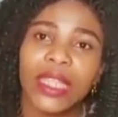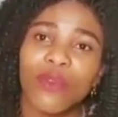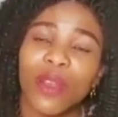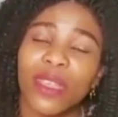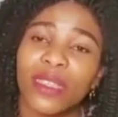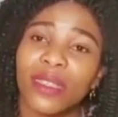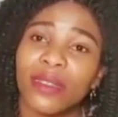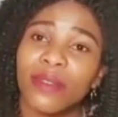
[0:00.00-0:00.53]
They
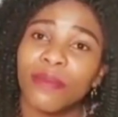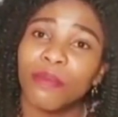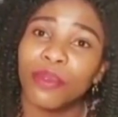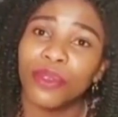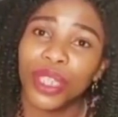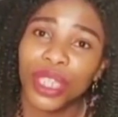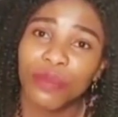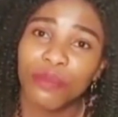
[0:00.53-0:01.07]
was
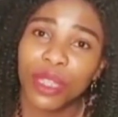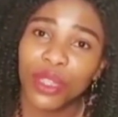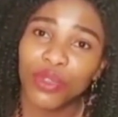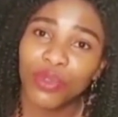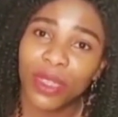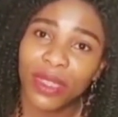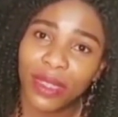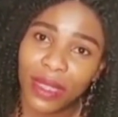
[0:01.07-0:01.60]
pushing me
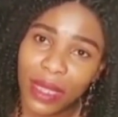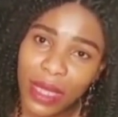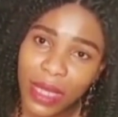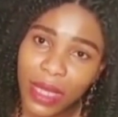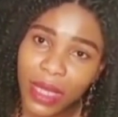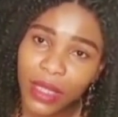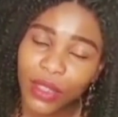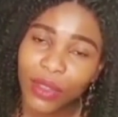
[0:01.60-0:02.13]
to sit
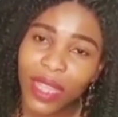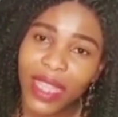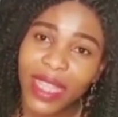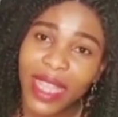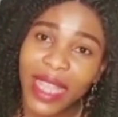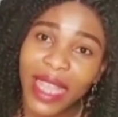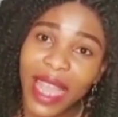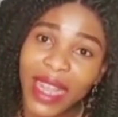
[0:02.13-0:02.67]
so that
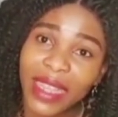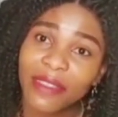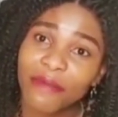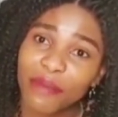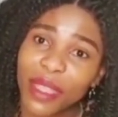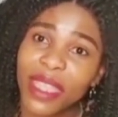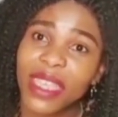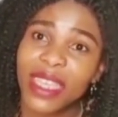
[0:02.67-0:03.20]
they can
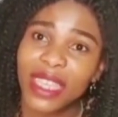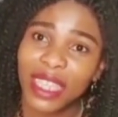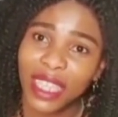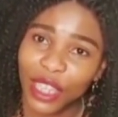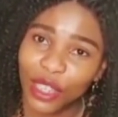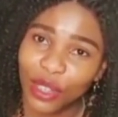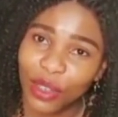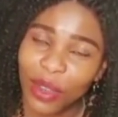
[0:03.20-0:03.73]
give me the
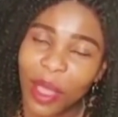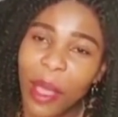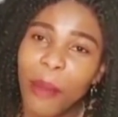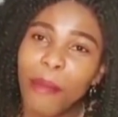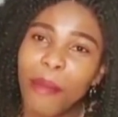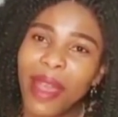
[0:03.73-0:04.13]
injection.